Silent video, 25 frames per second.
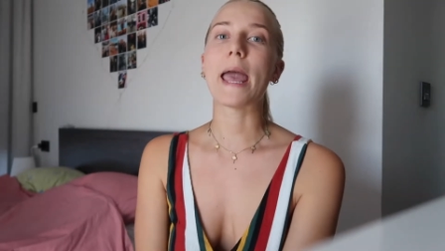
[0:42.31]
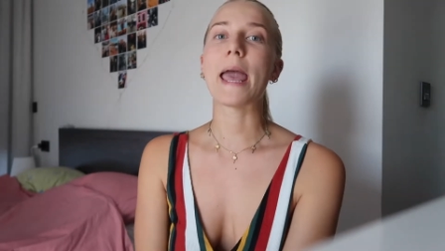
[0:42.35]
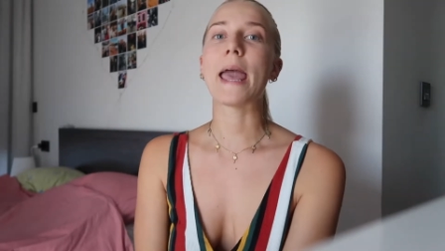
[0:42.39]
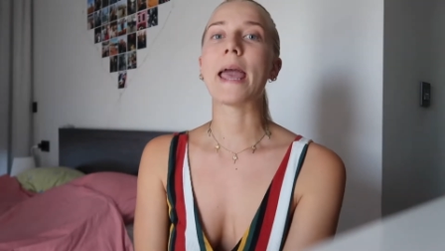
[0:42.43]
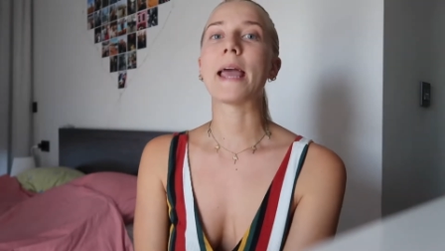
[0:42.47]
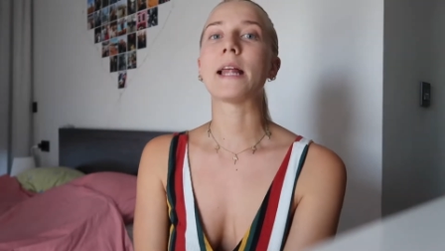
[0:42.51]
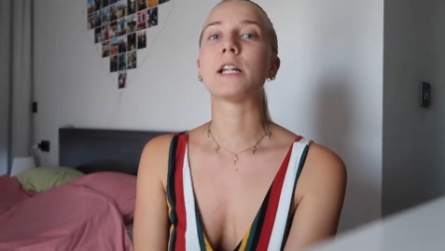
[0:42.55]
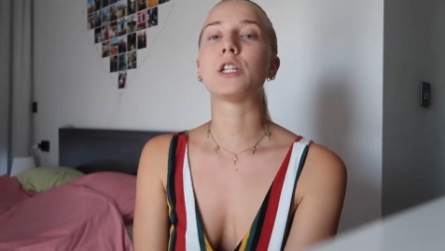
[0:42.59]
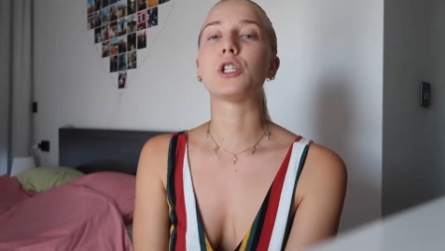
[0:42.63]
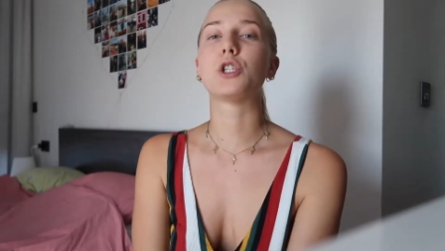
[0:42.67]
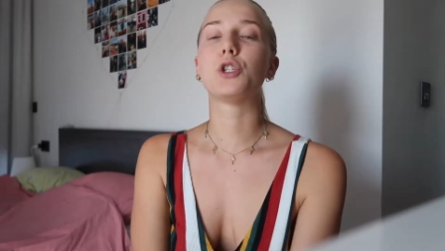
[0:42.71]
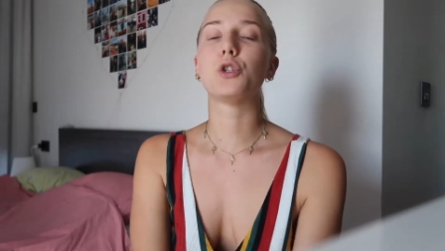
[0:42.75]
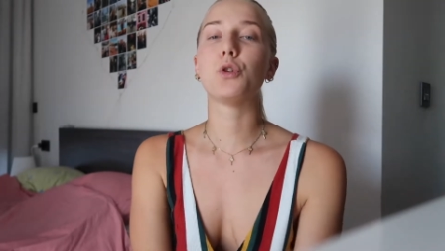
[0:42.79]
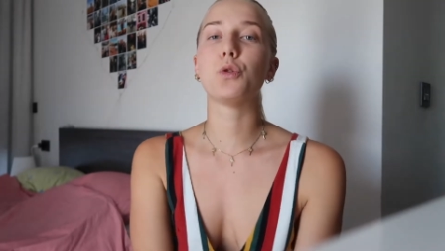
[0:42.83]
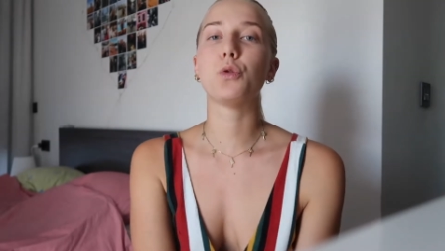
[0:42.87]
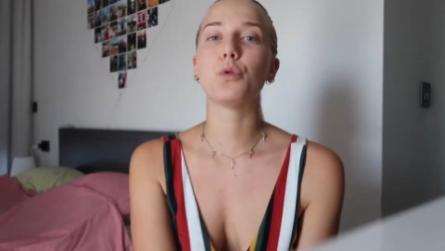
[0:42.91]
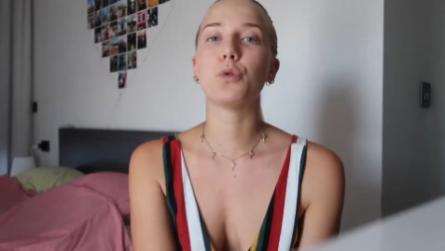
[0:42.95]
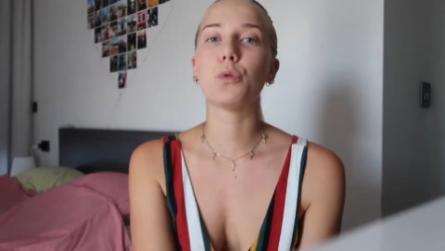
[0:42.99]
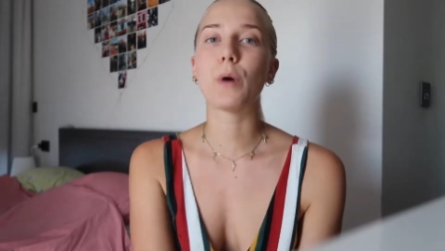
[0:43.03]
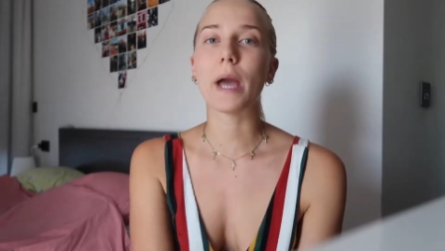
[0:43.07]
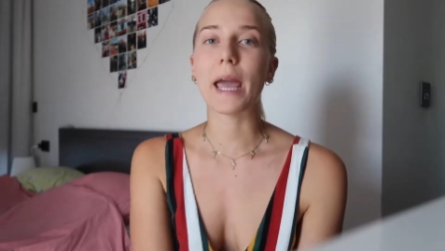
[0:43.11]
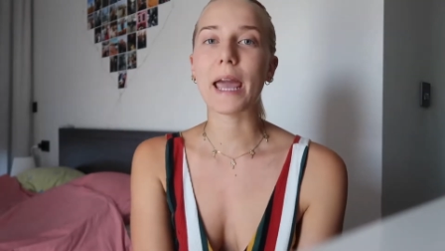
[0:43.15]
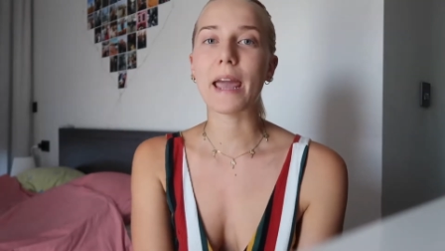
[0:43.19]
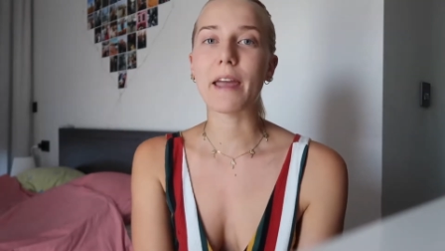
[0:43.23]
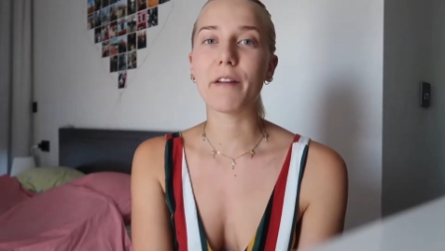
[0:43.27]
and
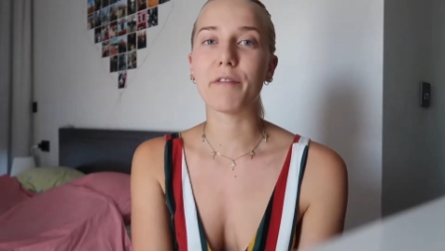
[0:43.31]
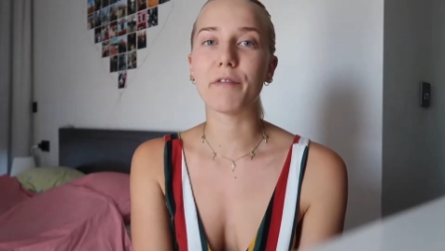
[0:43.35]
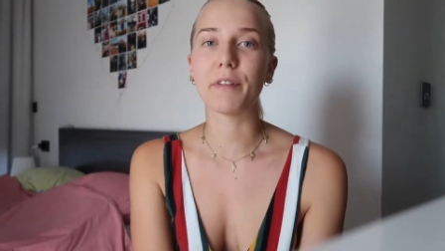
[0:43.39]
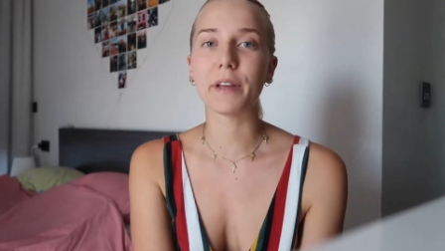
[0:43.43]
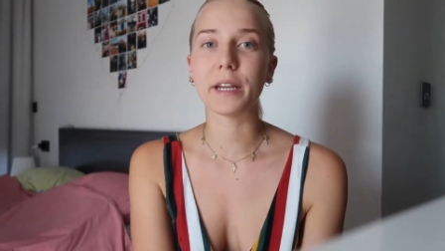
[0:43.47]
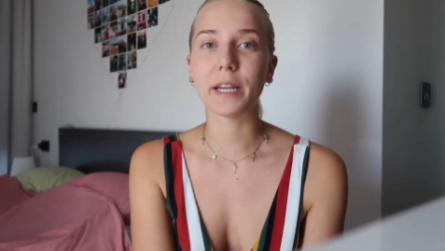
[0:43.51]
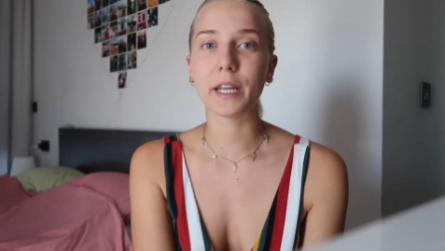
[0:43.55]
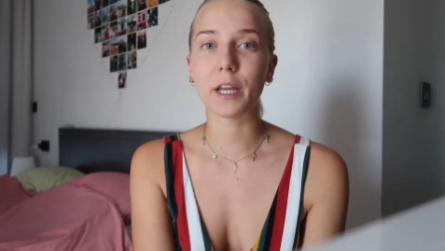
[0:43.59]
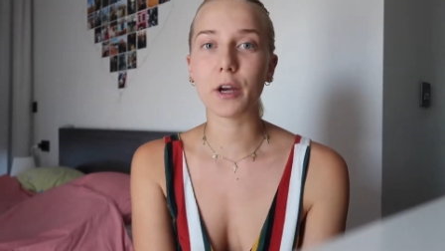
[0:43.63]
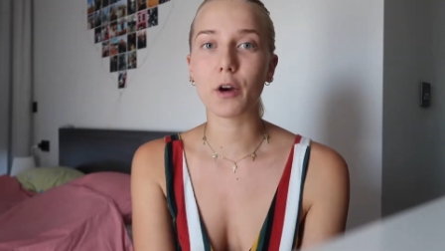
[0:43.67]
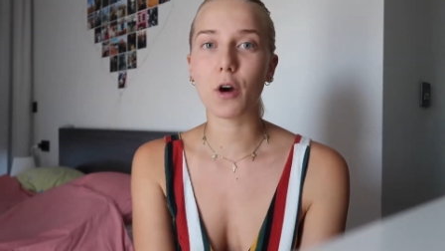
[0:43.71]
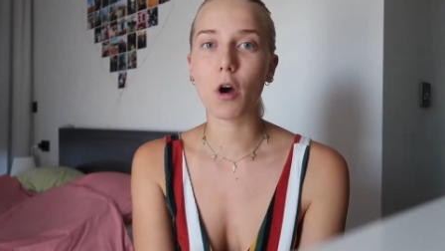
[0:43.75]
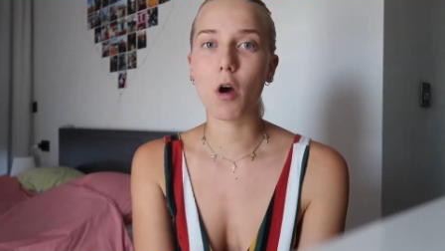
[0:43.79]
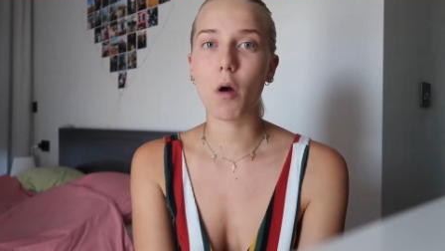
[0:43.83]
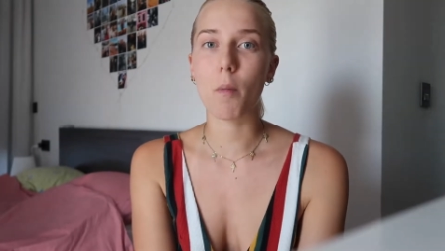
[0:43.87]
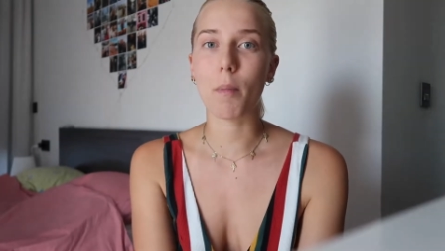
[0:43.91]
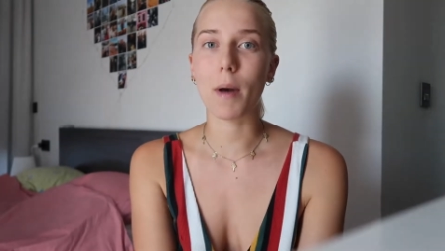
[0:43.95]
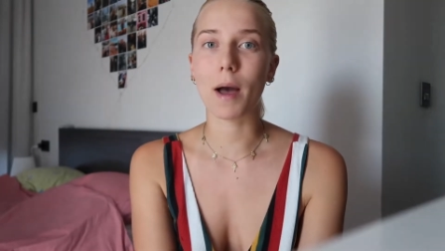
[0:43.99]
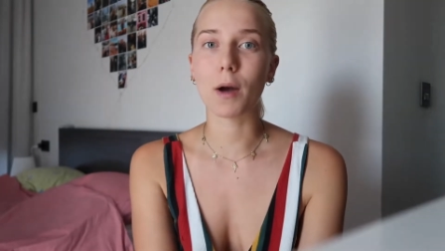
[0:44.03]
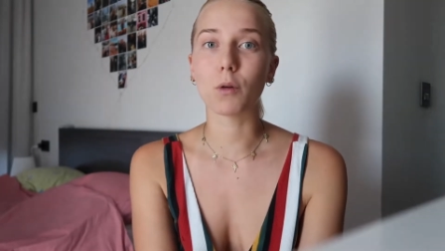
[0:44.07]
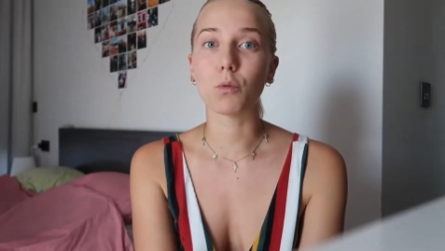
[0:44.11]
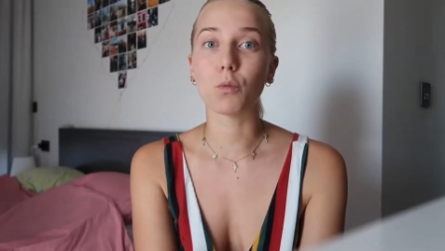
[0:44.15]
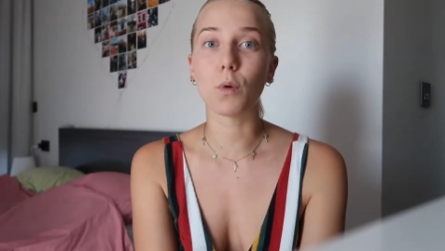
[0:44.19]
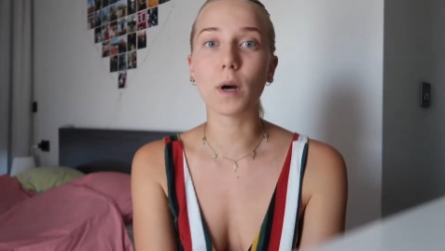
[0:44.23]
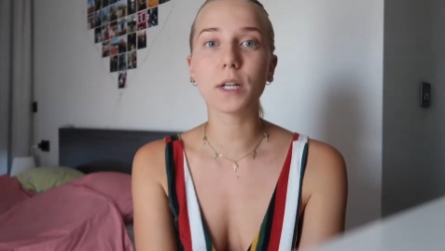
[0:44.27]
do a video
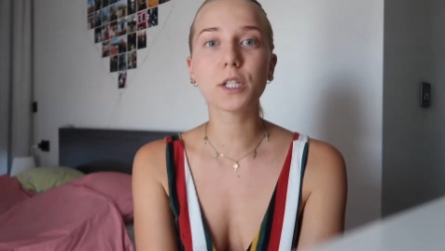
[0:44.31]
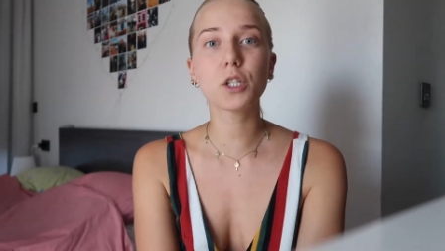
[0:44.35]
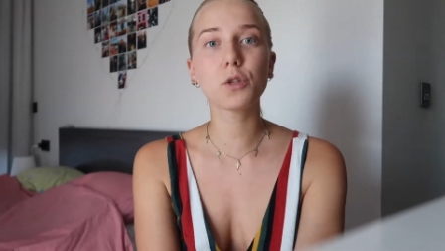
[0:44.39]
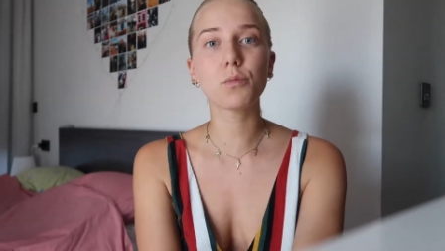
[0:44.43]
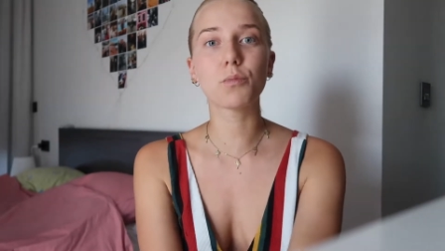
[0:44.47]
about what